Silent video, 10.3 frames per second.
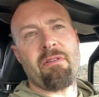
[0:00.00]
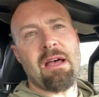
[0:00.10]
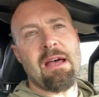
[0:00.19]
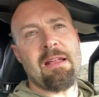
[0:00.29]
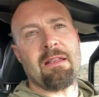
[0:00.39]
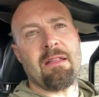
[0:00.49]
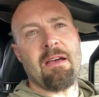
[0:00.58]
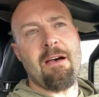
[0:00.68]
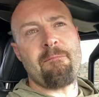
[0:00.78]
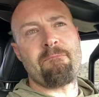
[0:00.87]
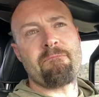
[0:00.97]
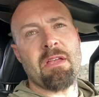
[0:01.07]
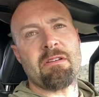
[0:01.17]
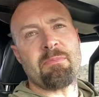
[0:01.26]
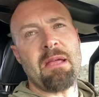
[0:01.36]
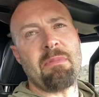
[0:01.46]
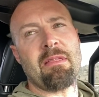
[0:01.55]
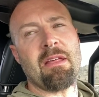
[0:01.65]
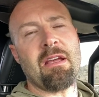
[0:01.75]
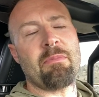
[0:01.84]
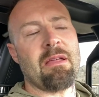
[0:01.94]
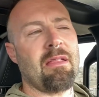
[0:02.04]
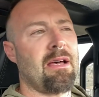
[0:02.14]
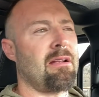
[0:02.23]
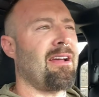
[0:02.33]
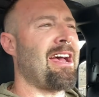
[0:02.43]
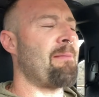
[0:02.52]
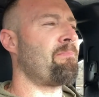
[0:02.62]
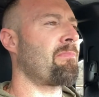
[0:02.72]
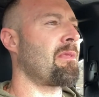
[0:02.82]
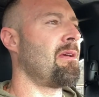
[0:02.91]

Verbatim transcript: And, um, you know, it's made me think about that, and I am.